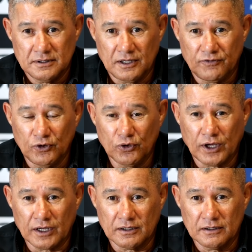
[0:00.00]
If you look
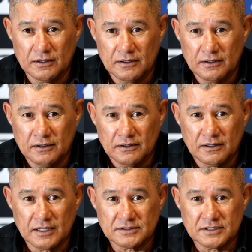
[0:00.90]
at it,
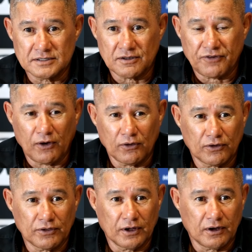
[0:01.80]
there's a foul
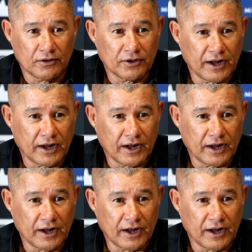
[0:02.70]
on the